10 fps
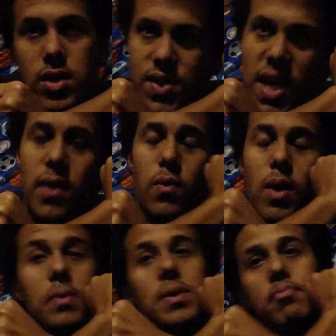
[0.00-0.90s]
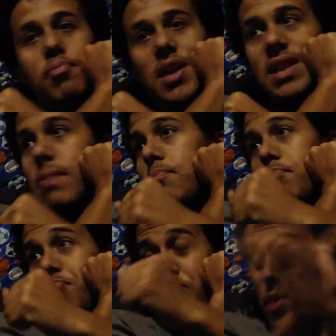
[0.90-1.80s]
So, what would be the
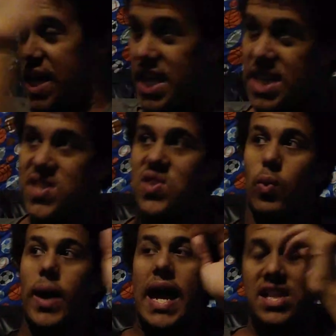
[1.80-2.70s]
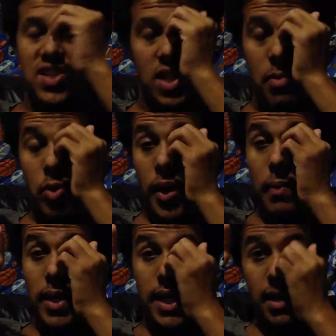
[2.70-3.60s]
biggest threat to the
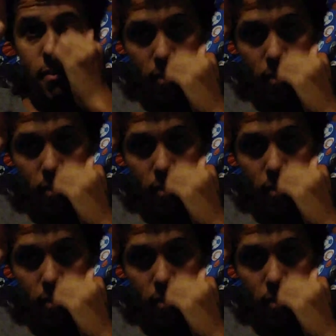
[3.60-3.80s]
point where